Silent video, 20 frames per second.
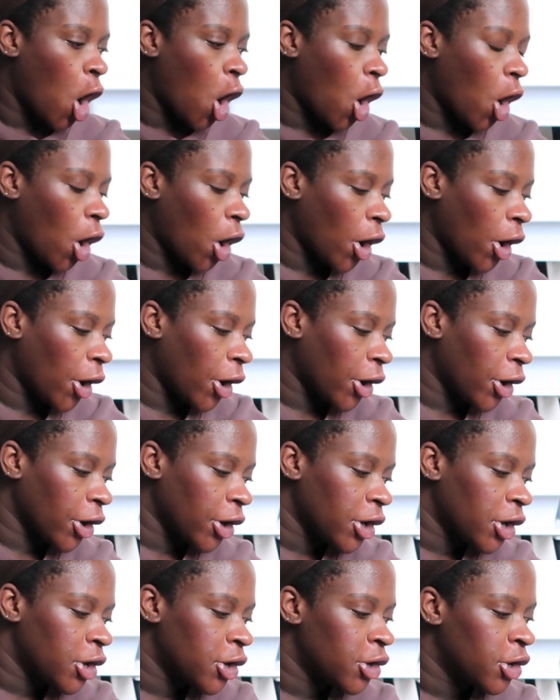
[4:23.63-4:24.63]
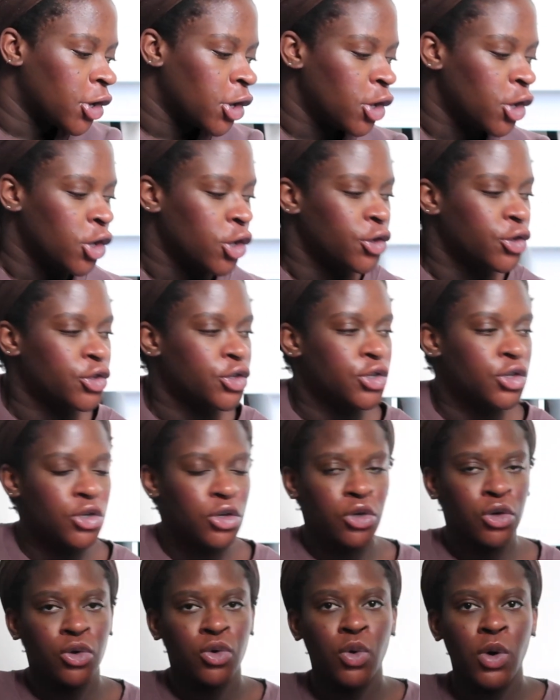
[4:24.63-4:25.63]
are
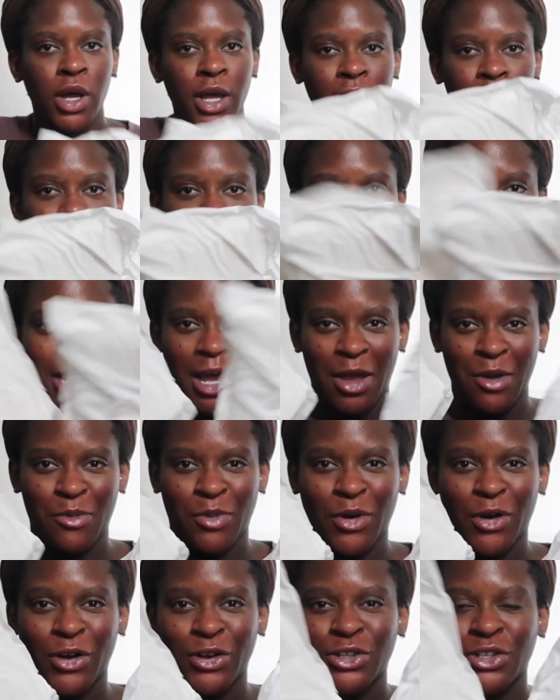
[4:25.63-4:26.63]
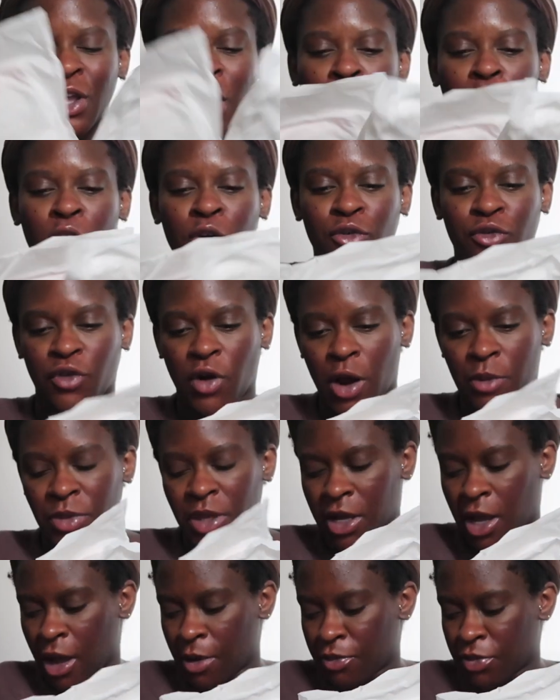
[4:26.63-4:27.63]
2 diapers from
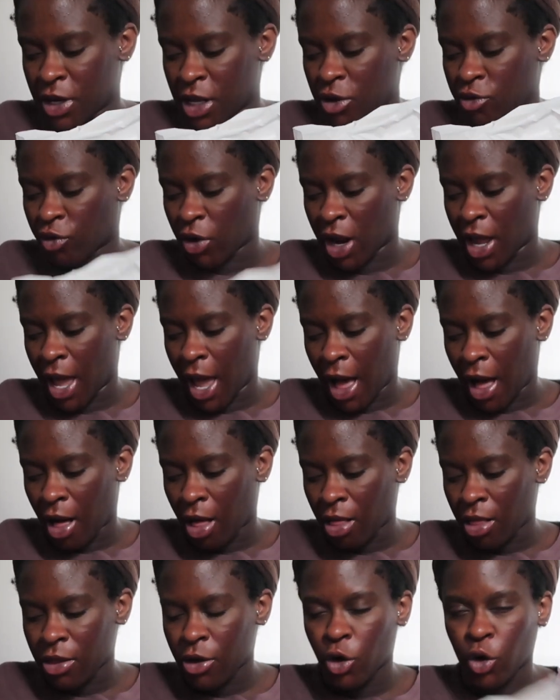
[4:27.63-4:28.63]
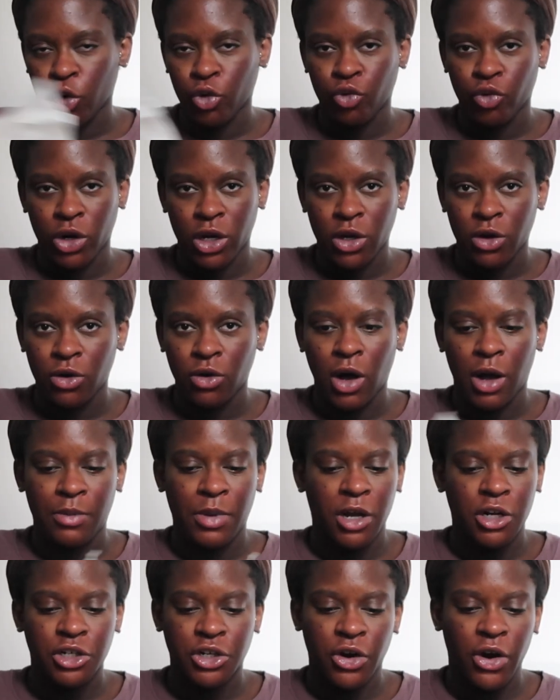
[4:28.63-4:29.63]
the company Real, or Real, I'm
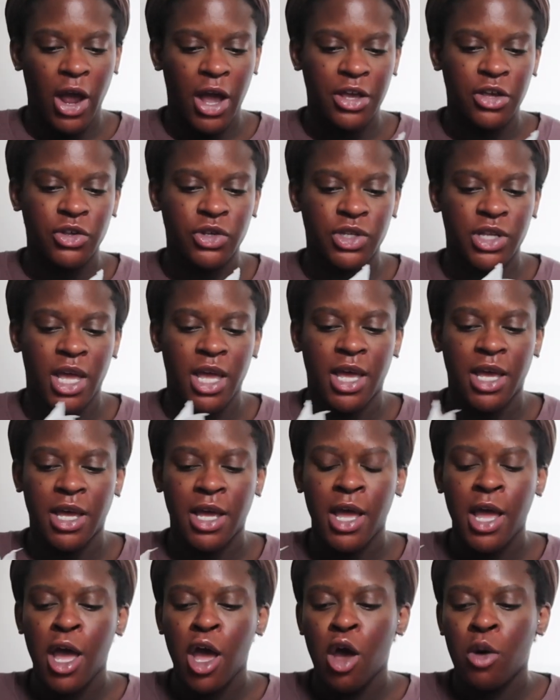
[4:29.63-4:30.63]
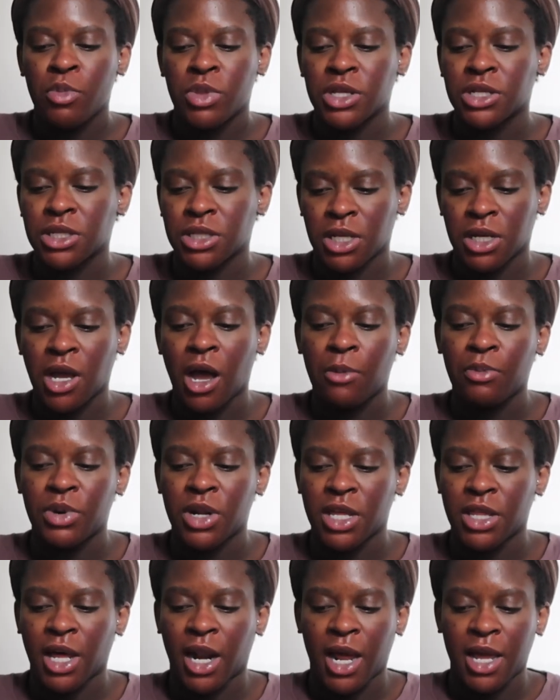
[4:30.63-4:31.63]
not sure how you say it. This is the
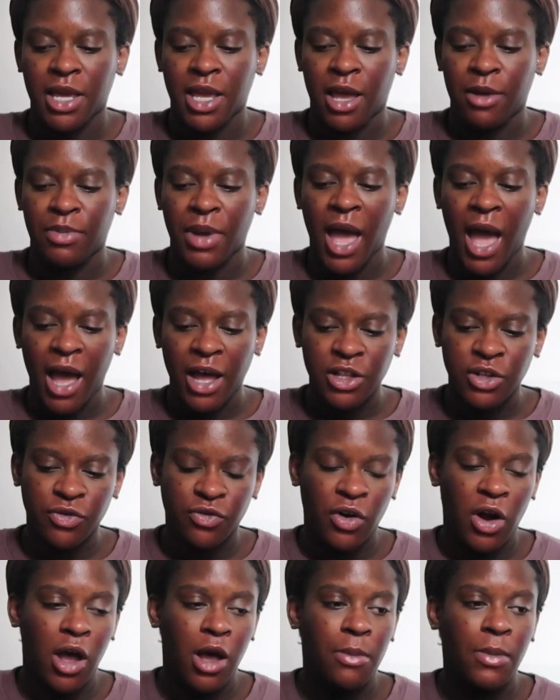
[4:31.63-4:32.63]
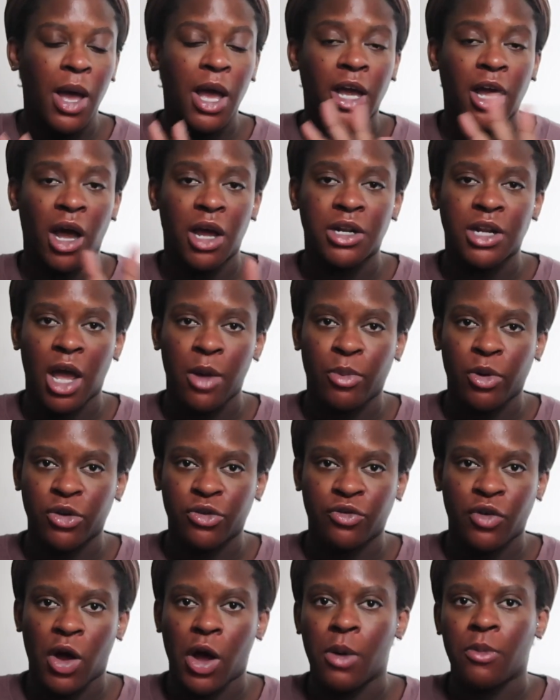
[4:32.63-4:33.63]
company that I get pads from, I got
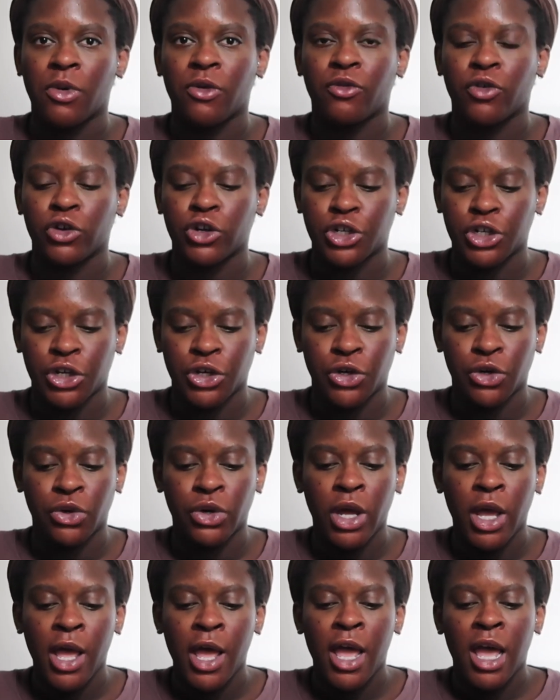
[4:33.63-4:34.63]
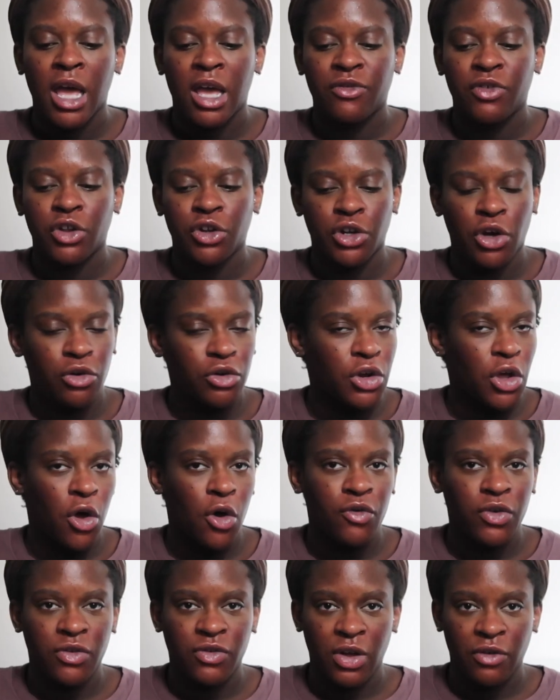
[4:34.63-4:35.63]
diapers from for Jude. If you don't
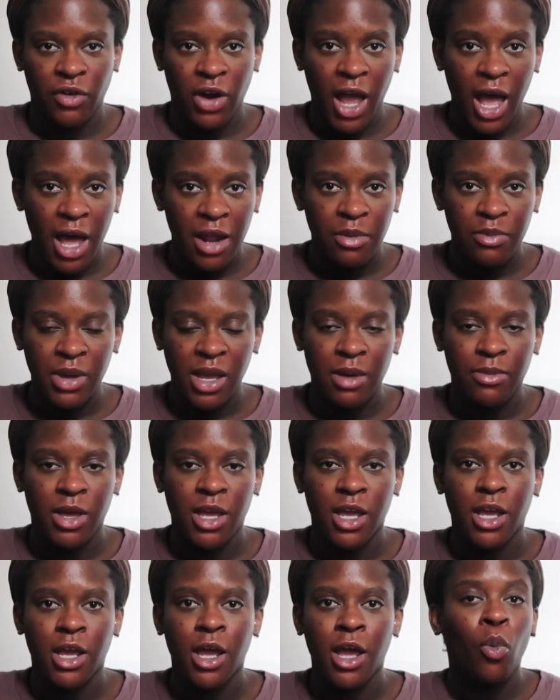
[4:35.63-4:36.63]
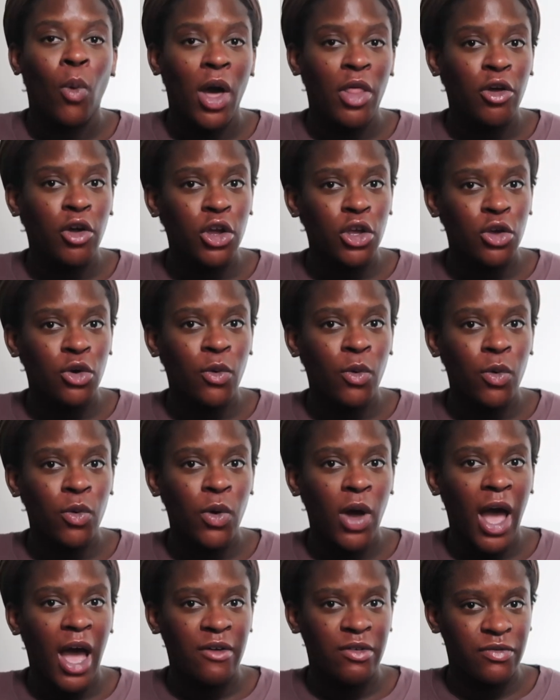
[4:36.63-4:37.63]
know, if you've never had a baby, whether
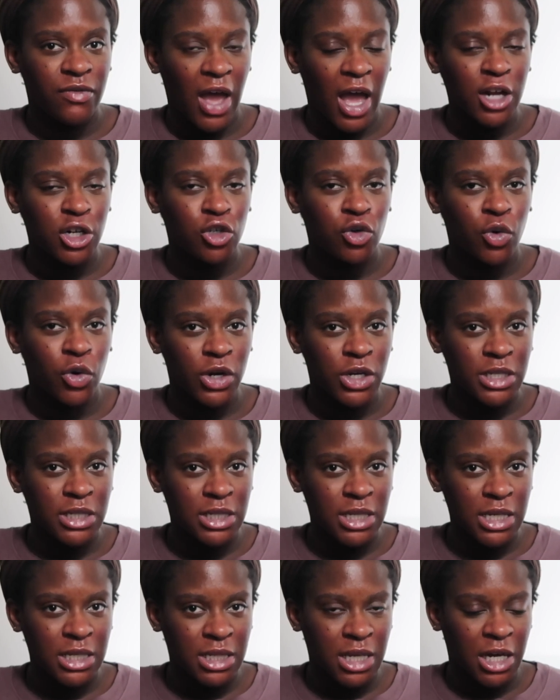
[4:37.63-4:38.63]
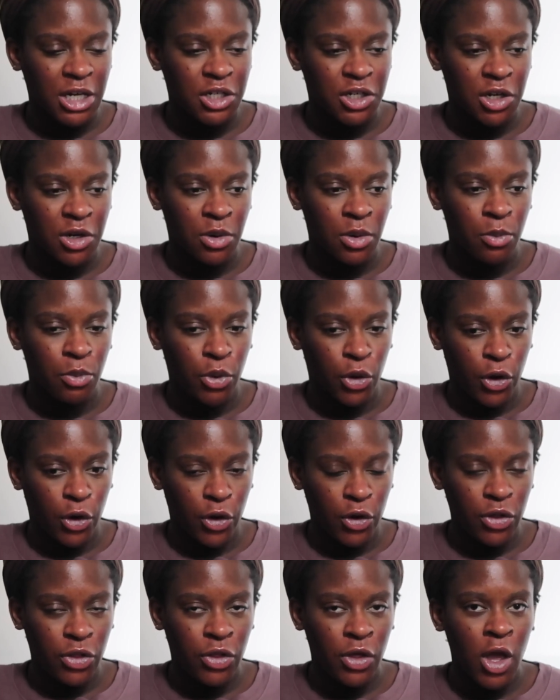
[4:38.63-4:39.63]
you have a vaginal or a C-section
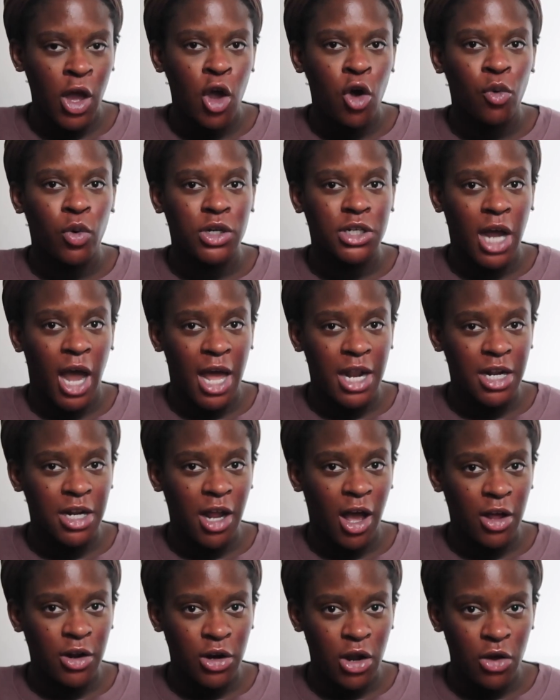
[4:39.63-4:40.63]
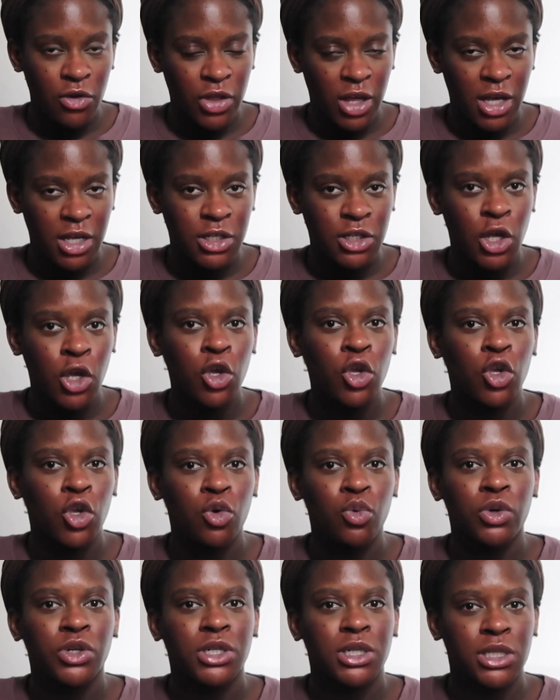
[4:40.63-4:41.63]
birth, which I did not know this,
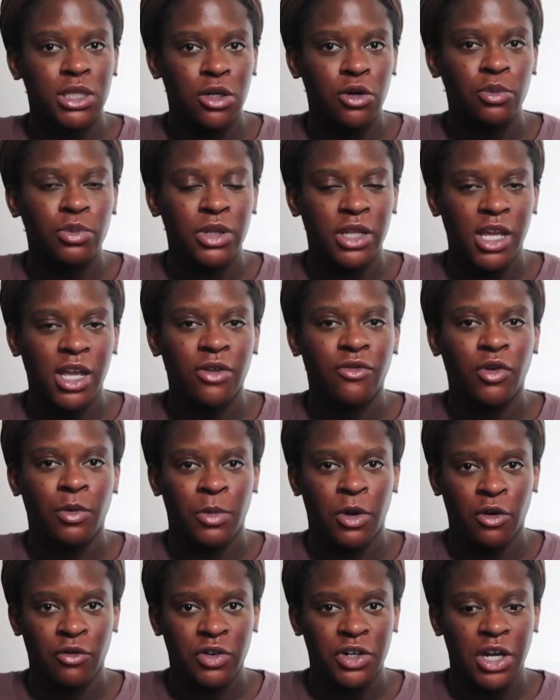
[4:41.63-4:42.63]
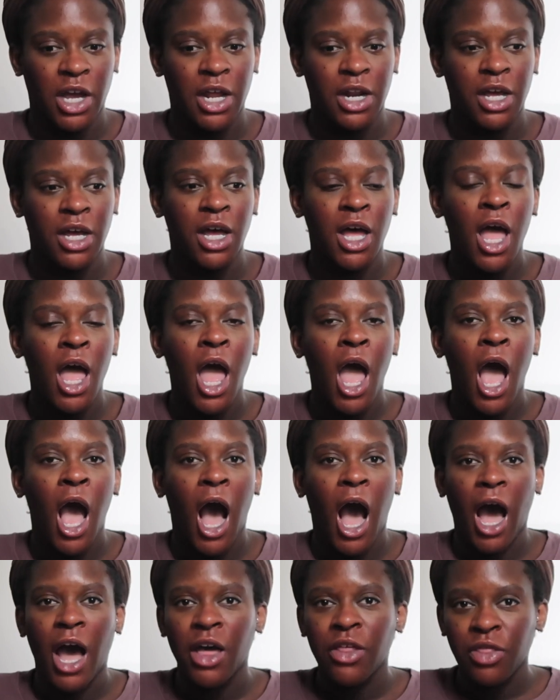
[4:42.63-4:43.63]
you will still bleed from your vagina.
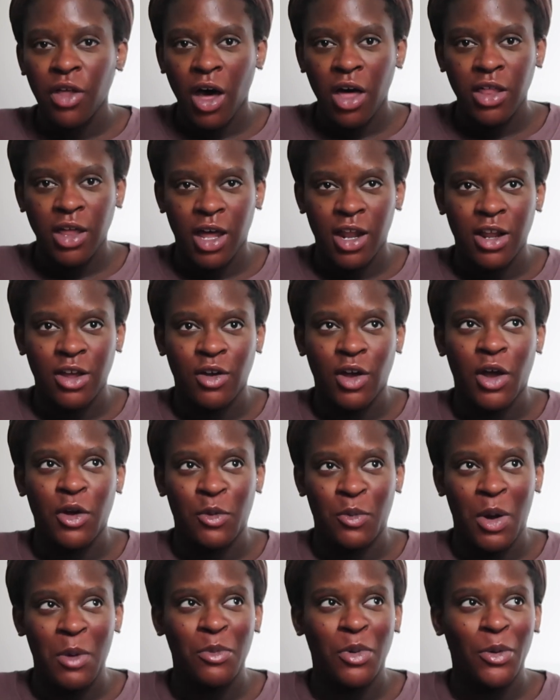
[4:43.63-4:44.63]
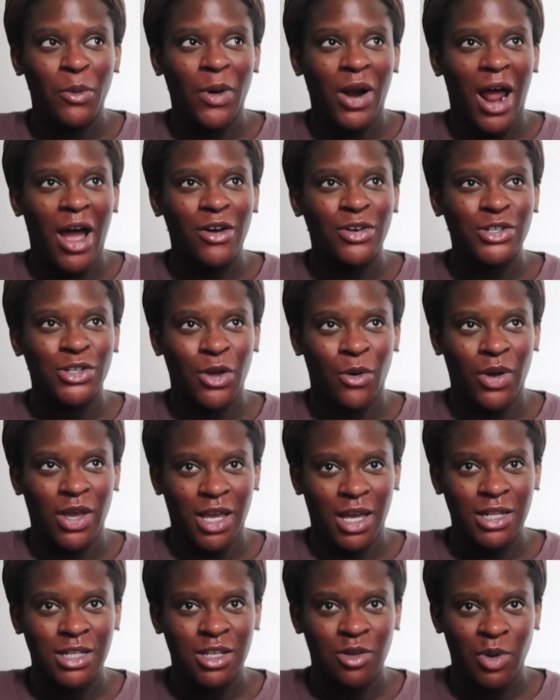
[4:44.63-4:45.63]
I thought that, I remember when I was
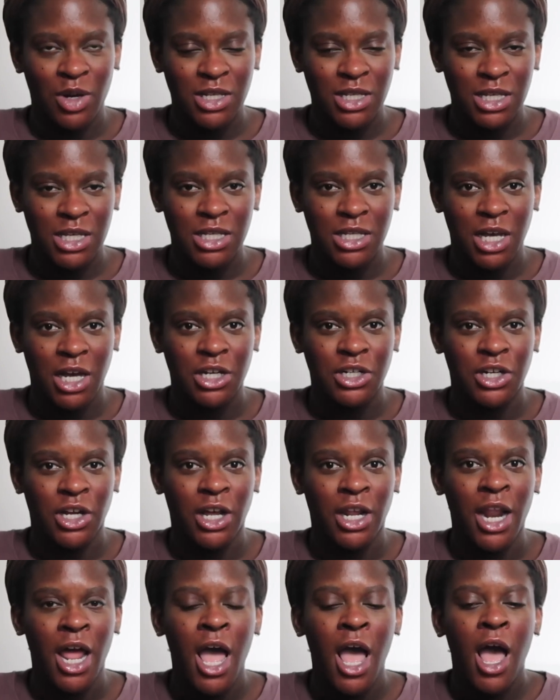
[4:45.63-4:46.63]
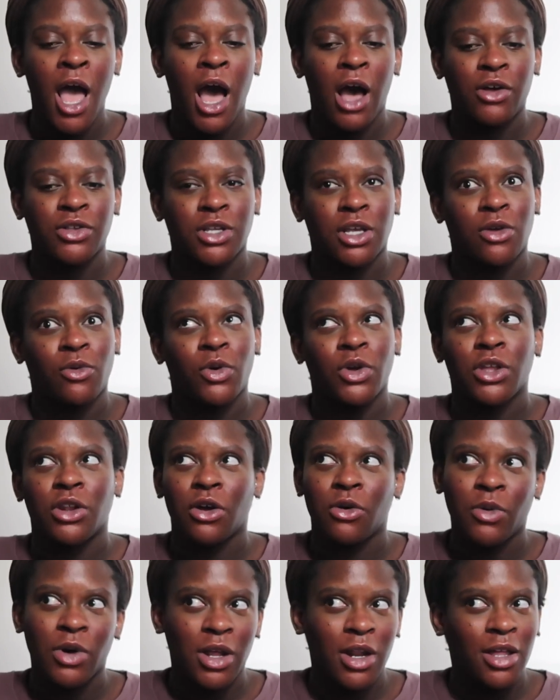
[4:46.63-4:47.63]
going into my C-section, I was like, well, you
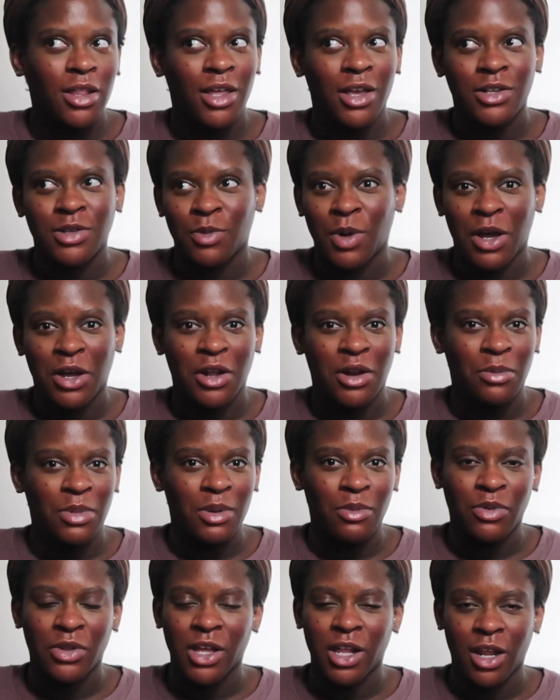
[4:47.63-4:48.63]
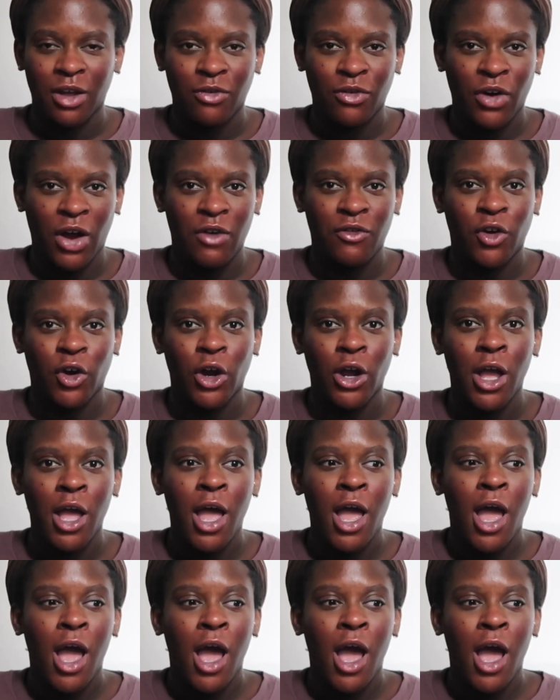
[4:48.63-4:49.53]
know what, at least I'm not gonna be bleeding forever.